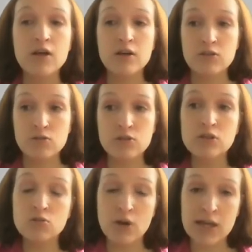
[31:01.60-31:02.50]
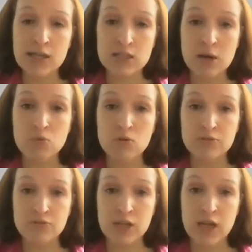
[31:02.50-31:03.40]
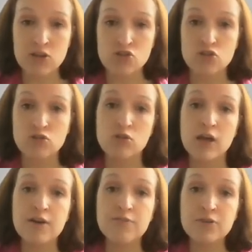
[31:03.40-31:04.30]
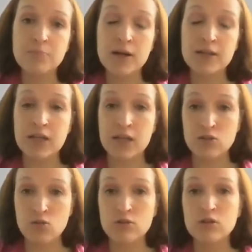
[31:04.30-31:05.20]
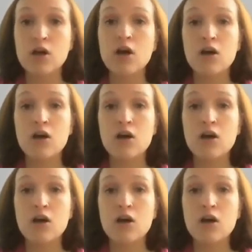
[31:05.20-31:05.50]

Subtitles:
you need to add some qualification. Everybody cannot,